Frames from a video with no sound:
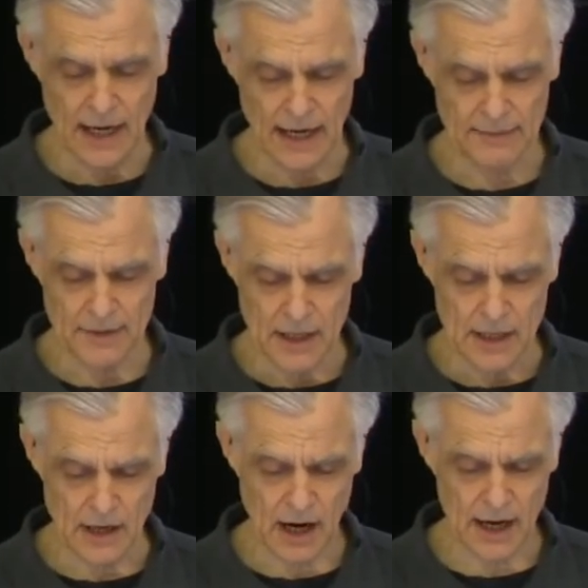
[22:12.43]
um,
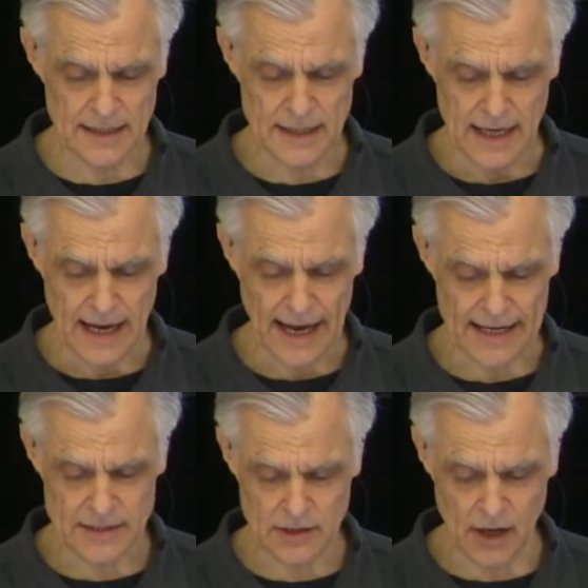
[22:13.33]
God
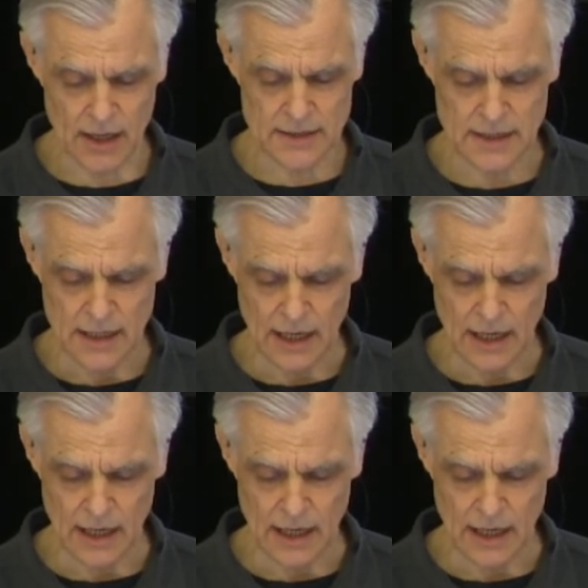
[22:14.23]
has got